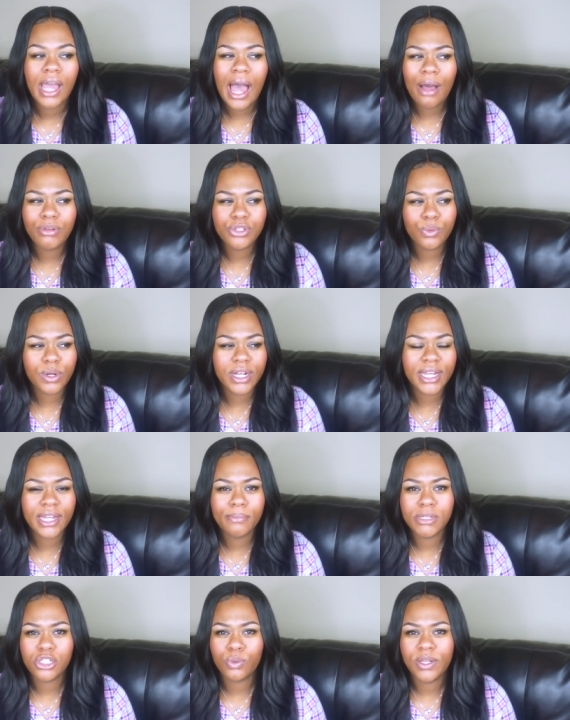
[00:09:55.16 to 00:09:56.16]
I was
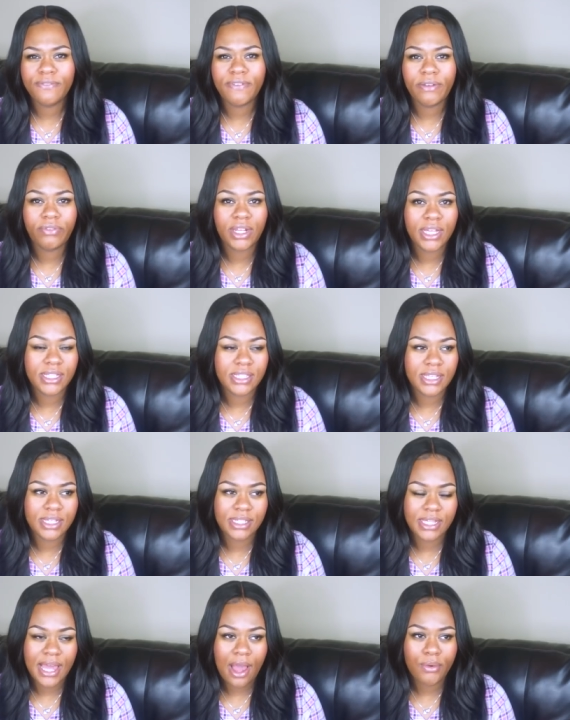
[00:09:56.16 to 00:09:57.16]
working between 50 and
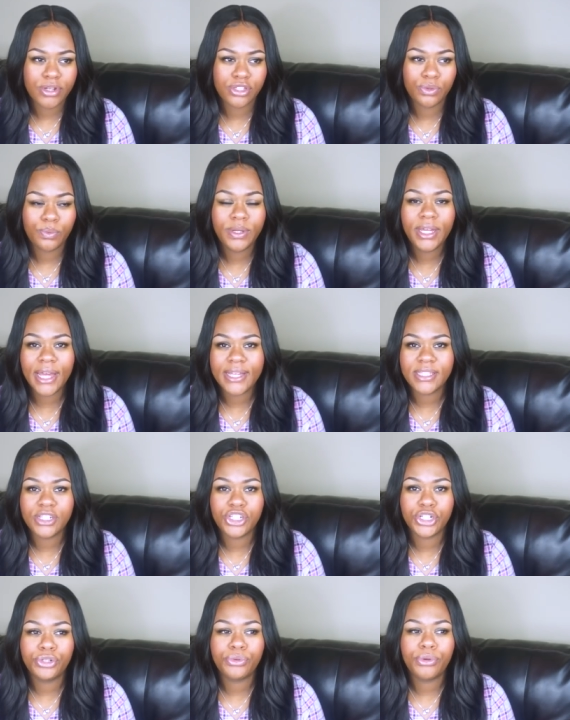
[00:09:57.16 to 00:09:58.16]
60 hours a week as
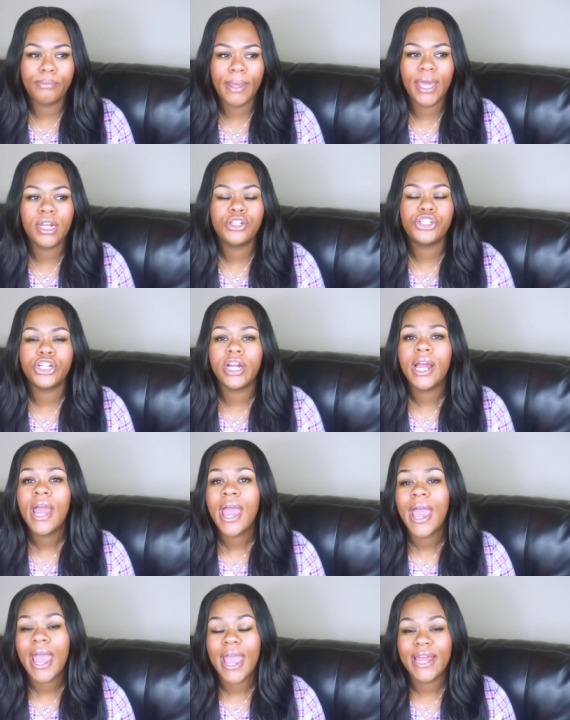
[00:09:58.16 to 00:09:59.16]
a general manager.
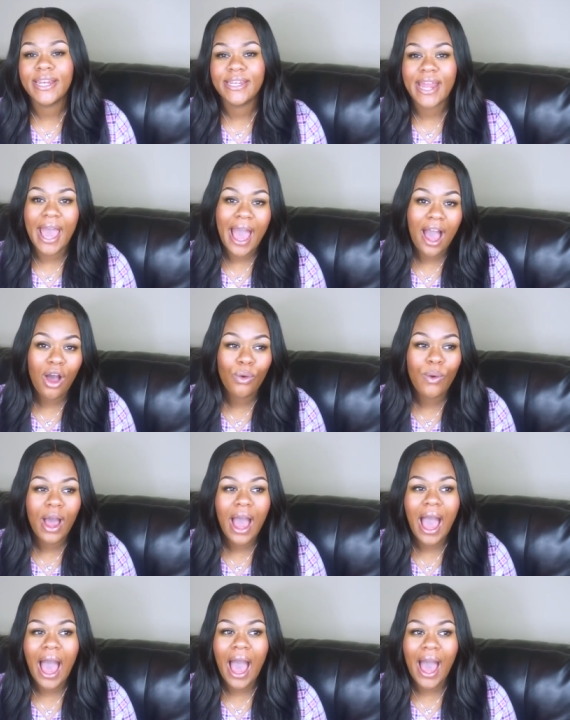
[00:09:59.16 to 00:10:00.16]
And now
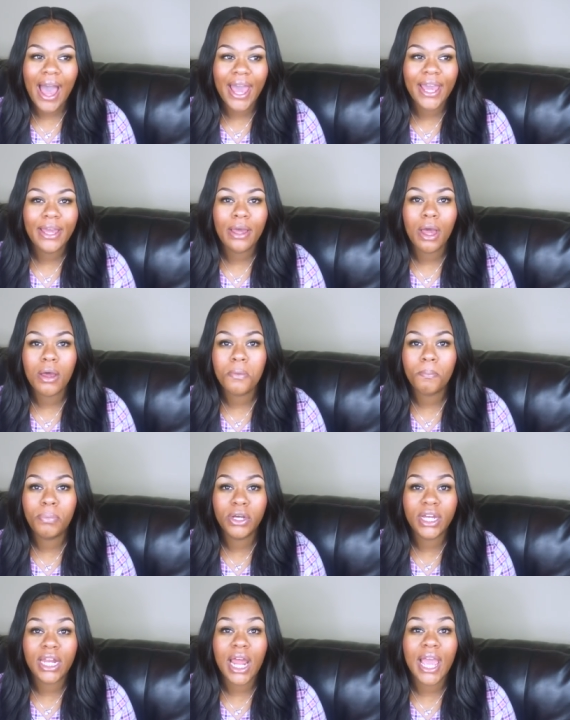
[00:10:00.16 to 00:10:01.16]
I
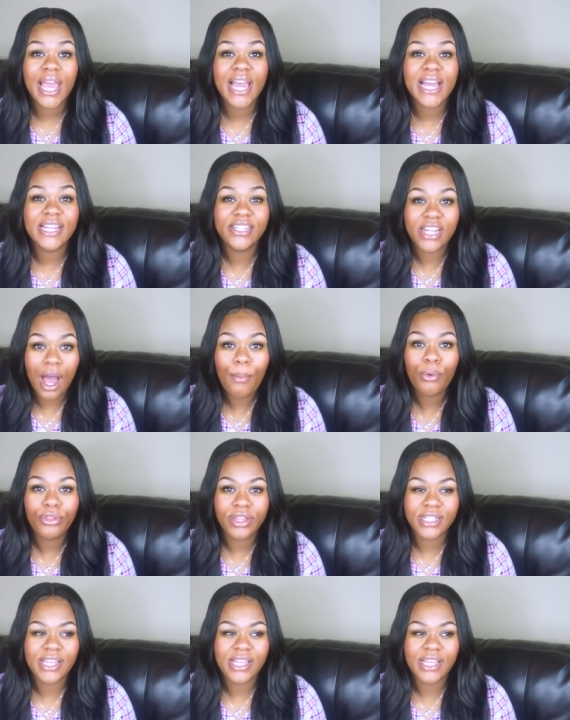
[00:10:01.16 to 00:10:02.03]
put double the